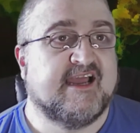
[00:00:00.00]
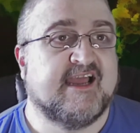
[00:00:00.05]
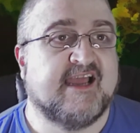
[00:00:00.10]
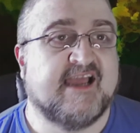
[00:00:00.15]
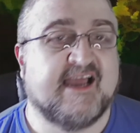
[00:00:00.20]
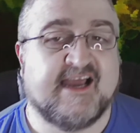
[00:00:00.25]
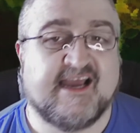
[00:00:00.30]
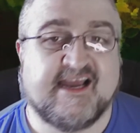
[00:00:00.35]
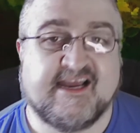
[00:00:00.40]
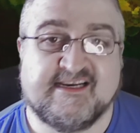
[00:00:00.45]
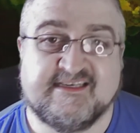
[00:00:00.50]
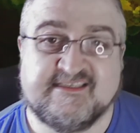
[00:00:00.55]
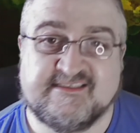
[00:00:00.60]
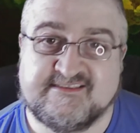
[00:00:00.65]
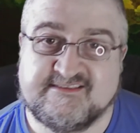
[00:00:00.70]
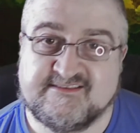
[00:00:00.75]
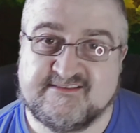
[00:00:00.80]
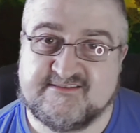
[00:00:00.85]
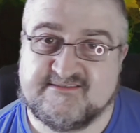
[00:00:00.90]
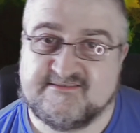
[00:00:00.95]
And
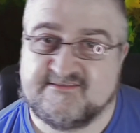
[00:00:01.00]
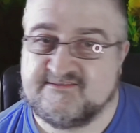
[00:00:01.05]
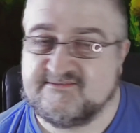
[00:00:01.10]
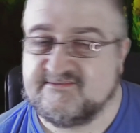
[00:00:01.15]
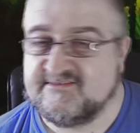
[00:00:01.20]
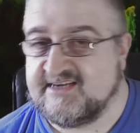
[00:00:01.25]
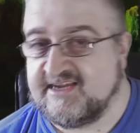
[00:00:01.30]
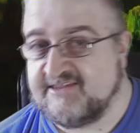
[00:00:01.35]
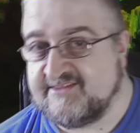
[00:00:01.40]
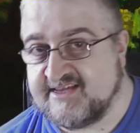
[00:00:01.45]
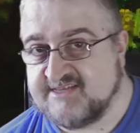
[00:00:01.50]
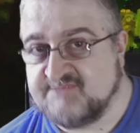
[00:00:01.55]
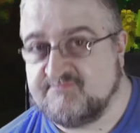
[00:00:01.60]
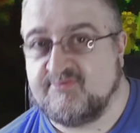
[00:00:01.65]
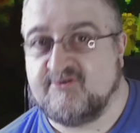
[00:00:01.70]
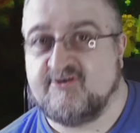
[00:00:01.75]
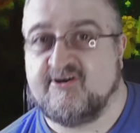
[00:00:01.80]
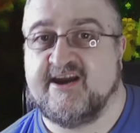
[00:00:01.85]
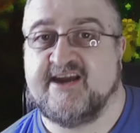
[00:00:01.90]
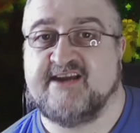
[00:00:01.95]
at this
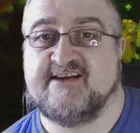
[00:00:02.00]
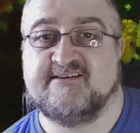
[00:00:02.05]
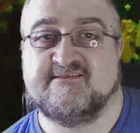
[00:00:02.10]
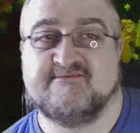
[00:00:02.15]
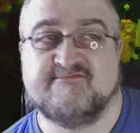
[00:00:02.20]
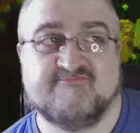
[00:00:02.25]
point,